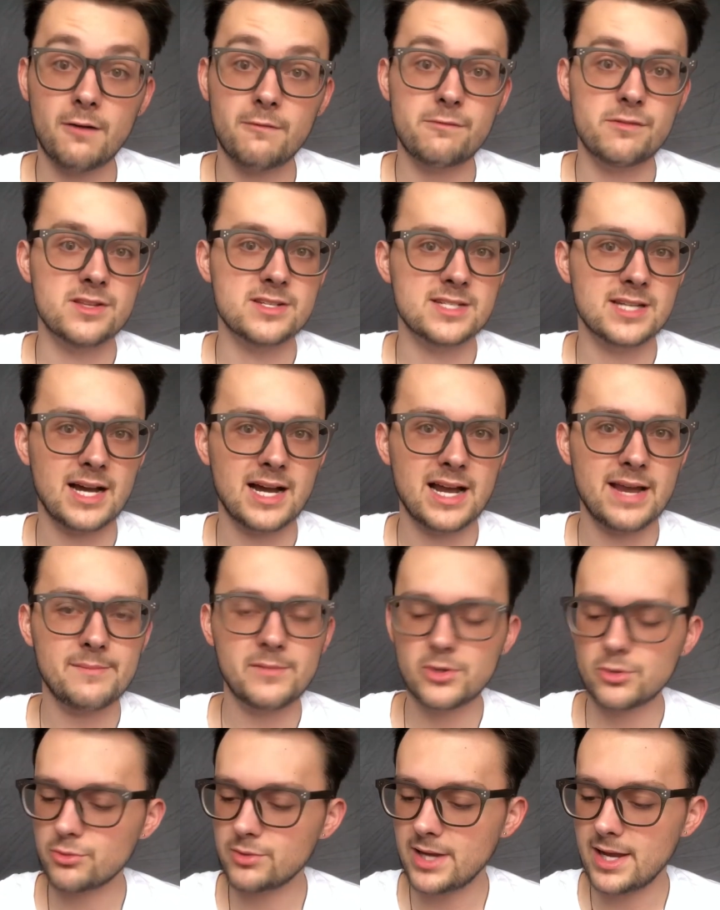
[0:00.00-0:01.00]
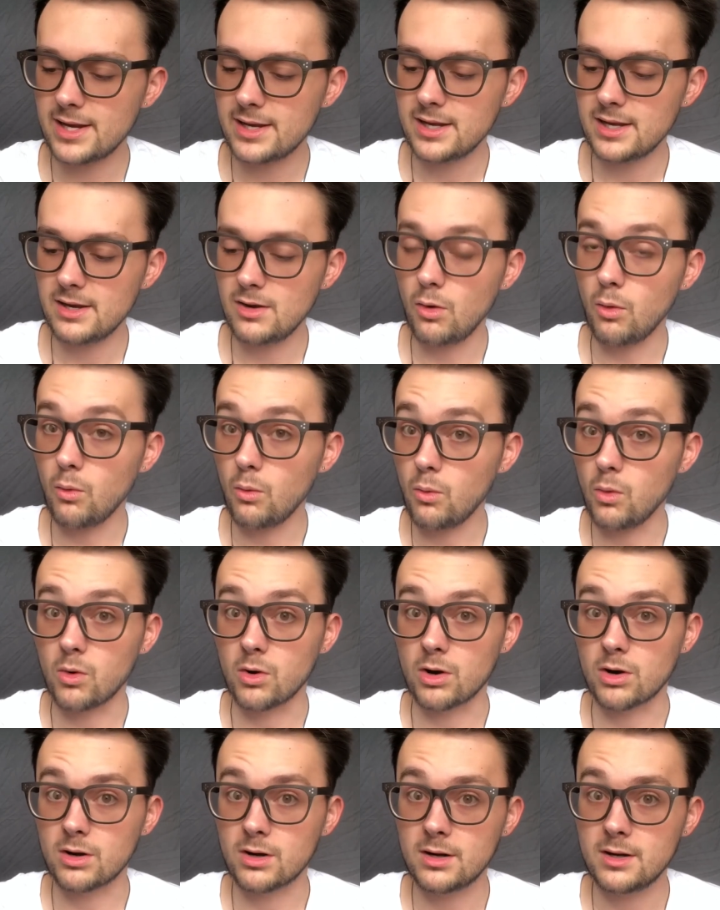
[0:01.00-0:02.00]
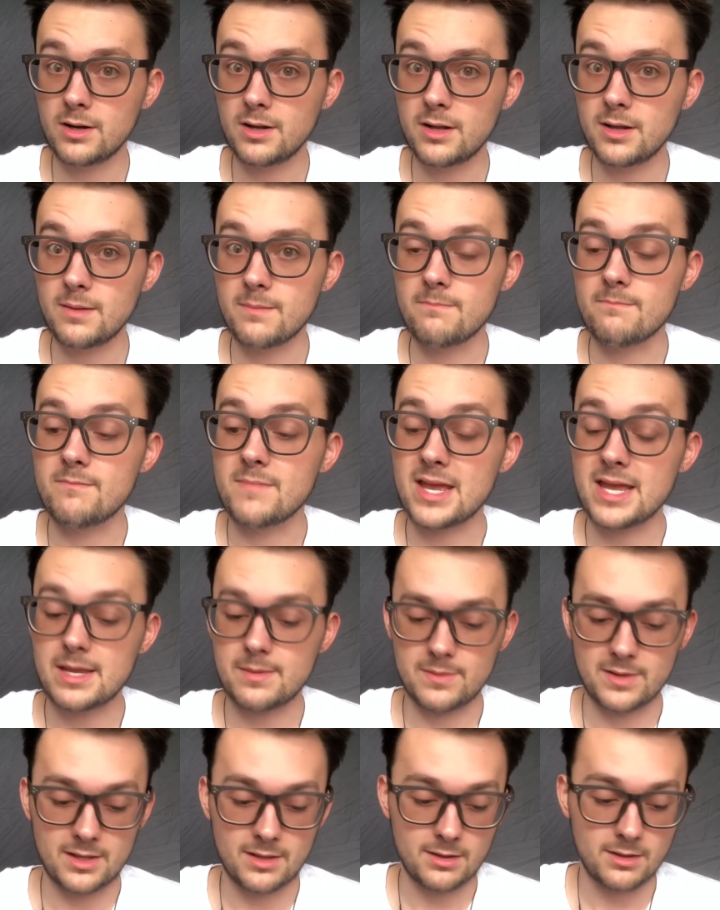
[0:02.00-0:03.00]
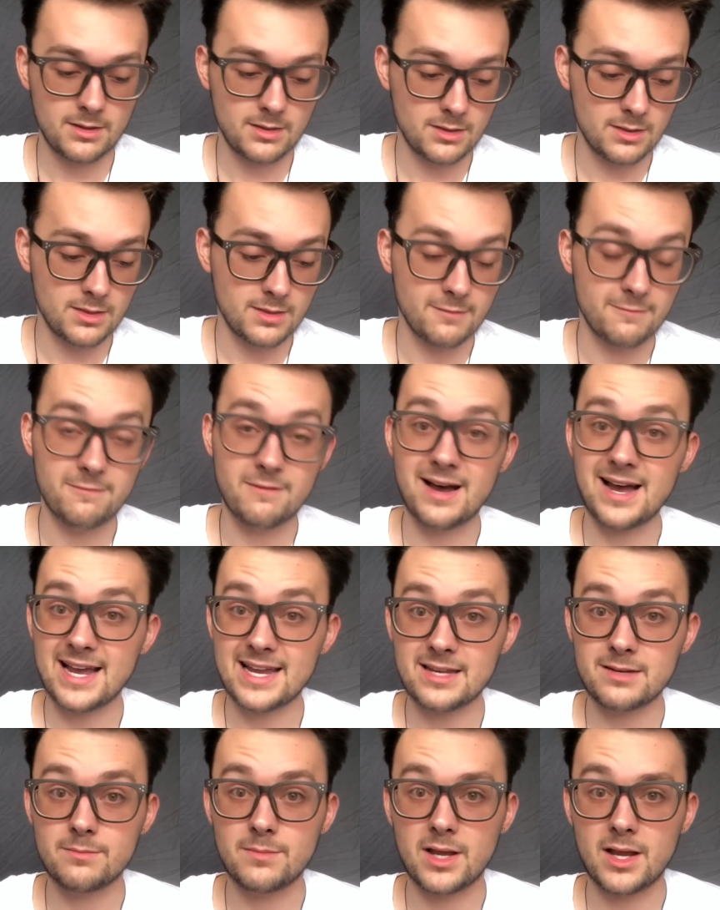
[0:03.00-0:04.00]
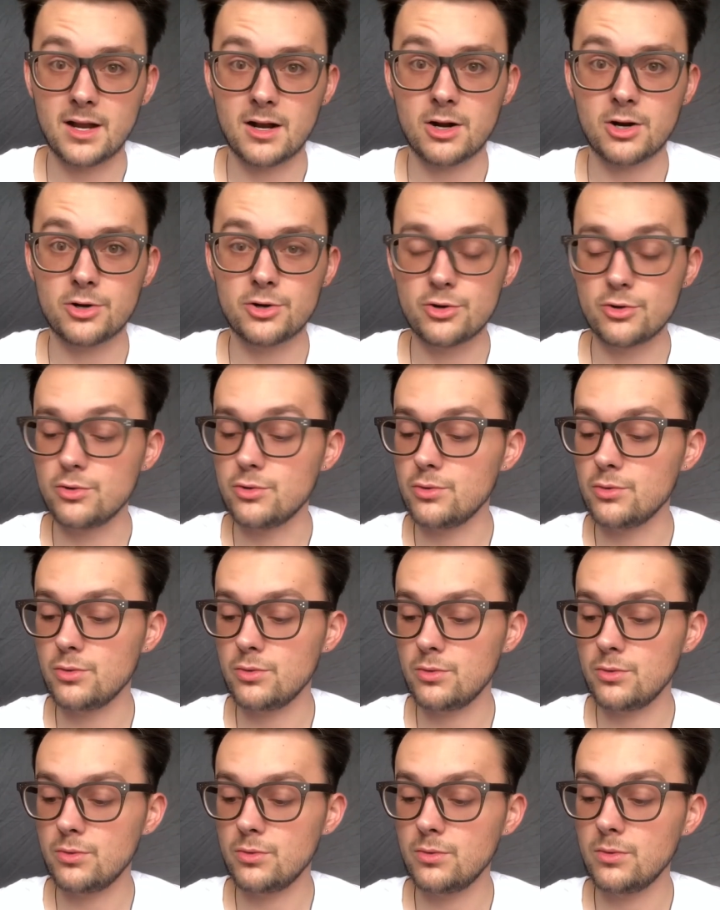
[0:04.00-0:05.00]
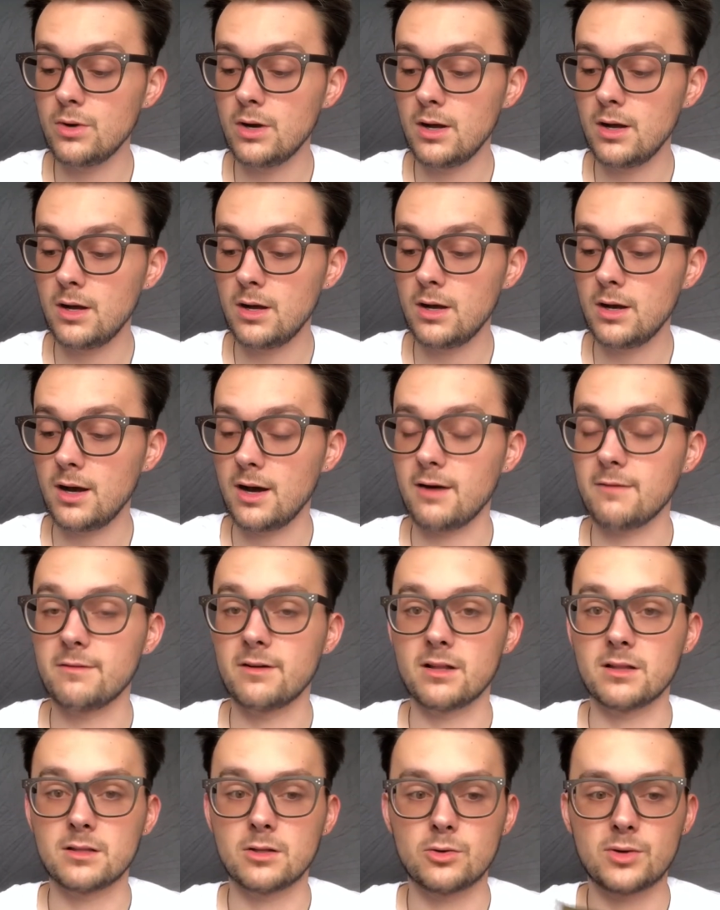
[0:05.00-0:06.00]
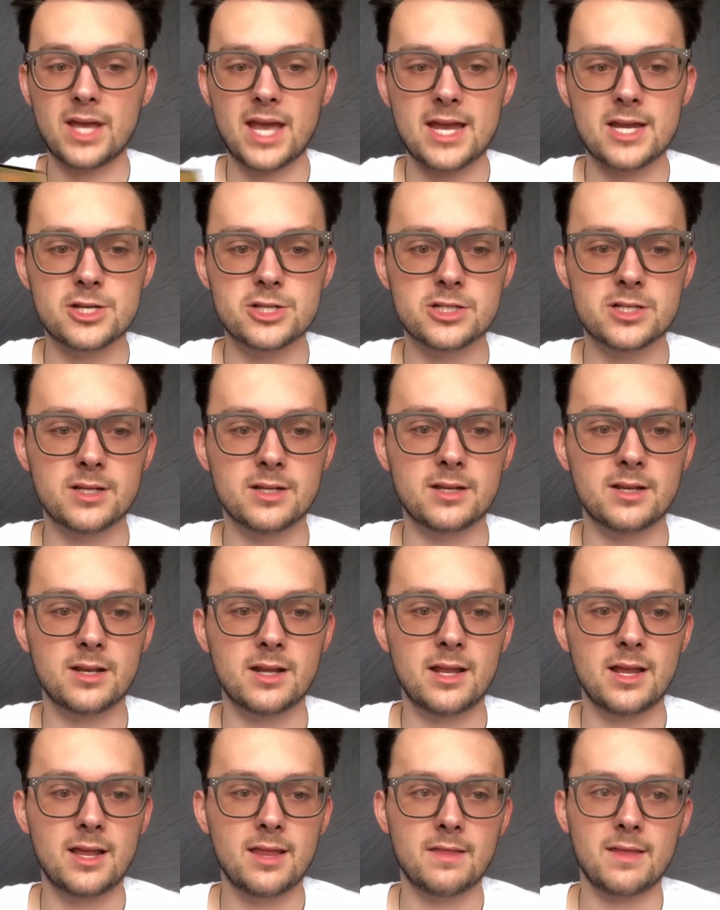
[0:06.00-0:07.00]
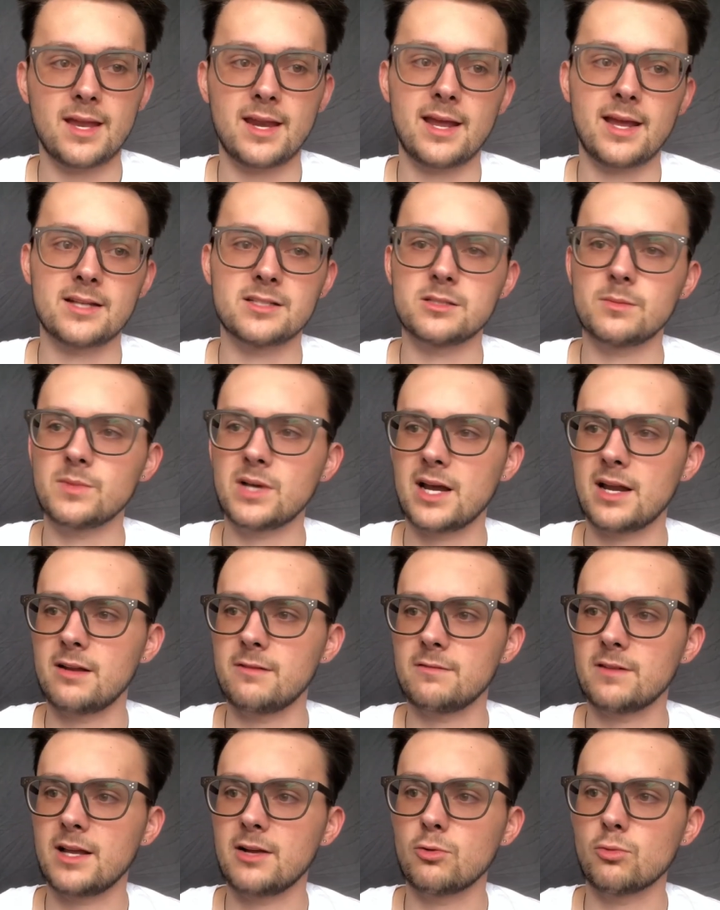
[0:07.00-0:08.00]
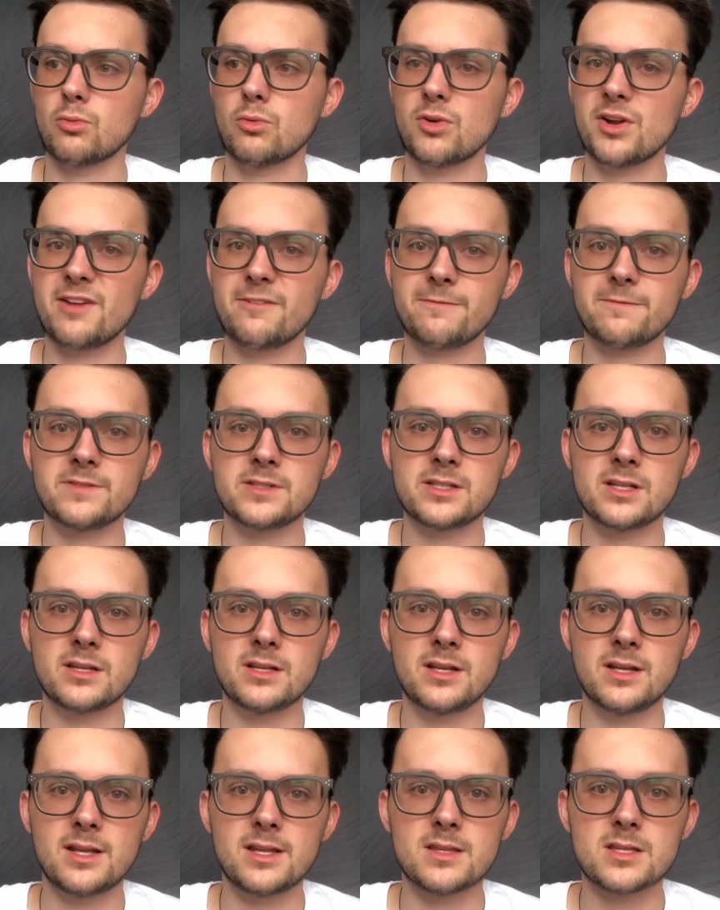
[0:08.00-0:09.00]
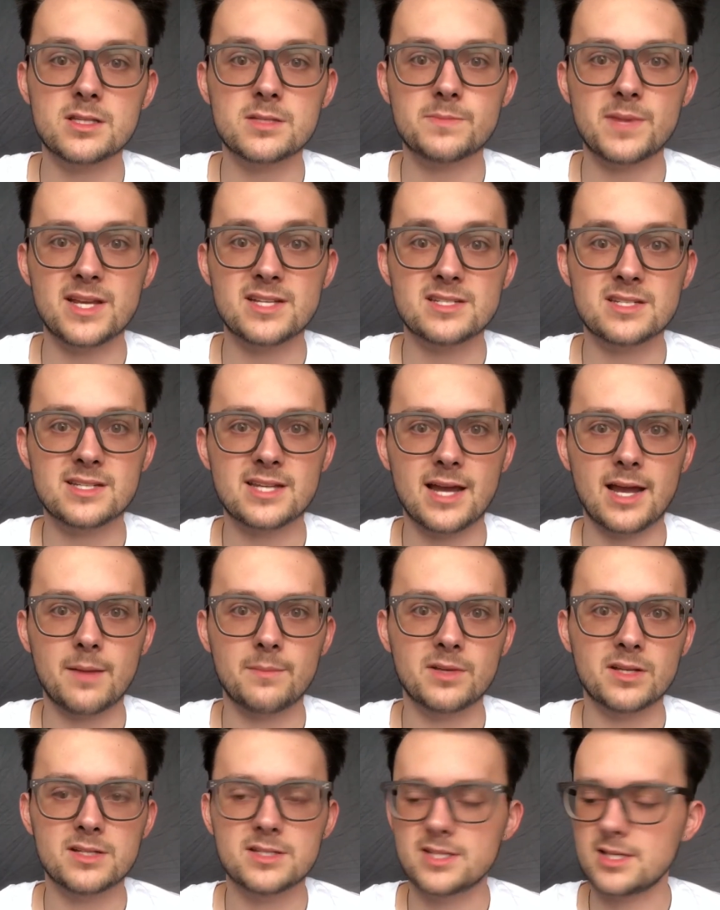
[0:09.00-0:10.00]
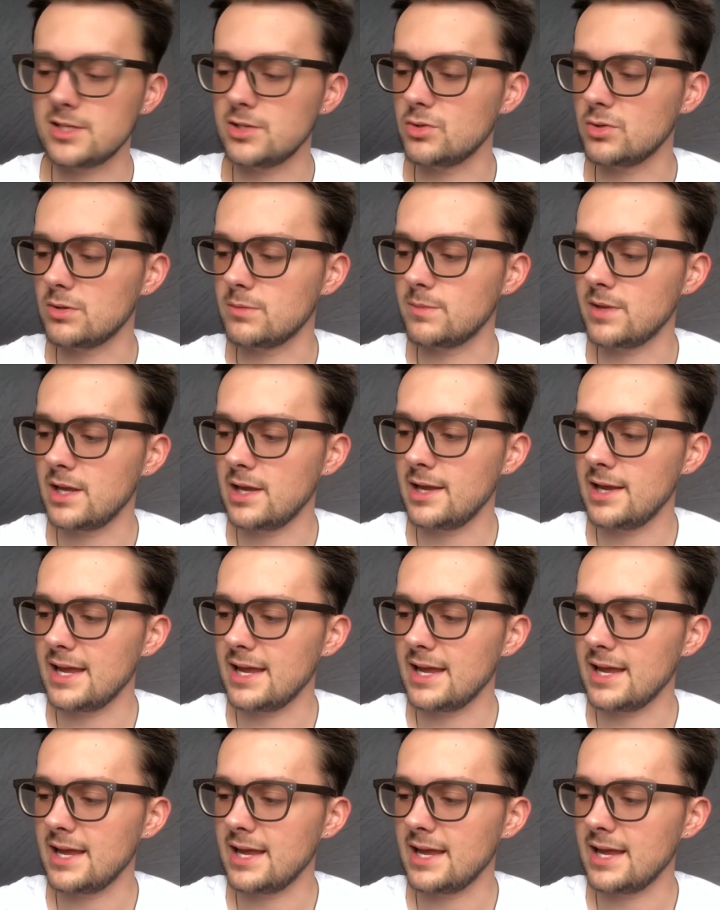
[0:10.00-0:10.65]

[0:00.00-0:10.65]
of the time created, or maybe the Vine Mare knew of a location that had some kind of like rift in the space-time continuum.